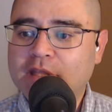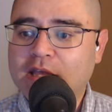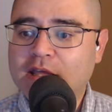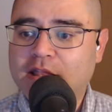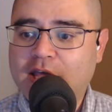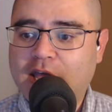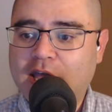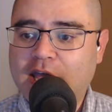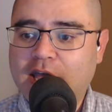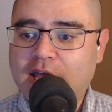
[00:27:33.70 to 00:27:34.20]

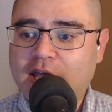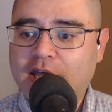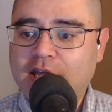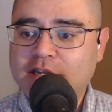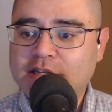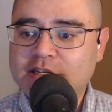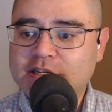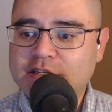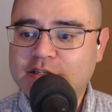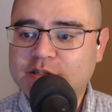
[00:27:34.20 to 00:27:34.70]
That
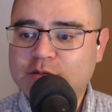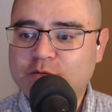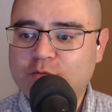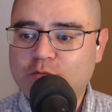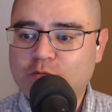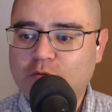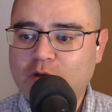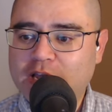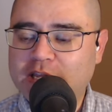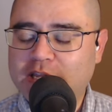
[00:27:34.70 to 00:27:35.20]
is
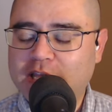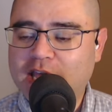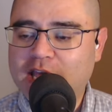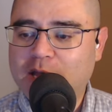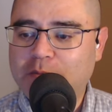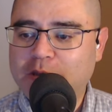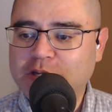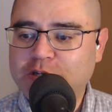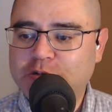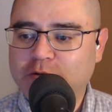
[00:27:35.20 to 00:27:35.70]
right. Yeah,
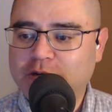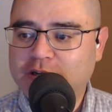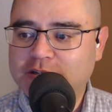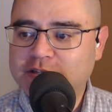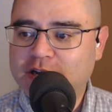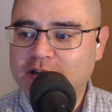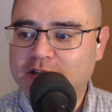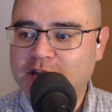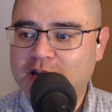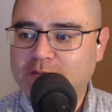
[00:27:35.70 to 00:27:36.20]

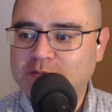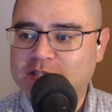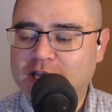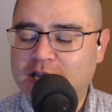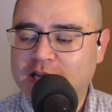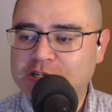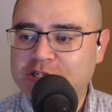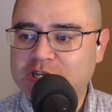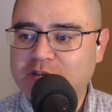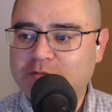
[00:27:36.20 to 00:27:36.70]
patreon.com
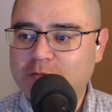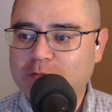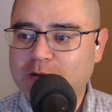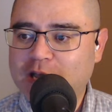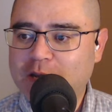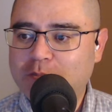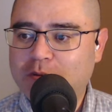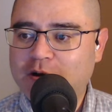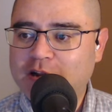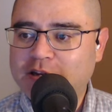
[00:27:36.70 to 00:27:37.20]
slash
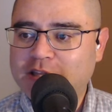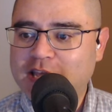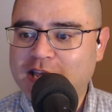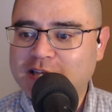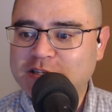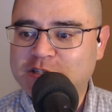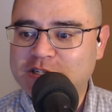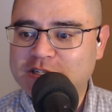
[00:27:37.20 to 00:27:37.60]
avrantpodcast.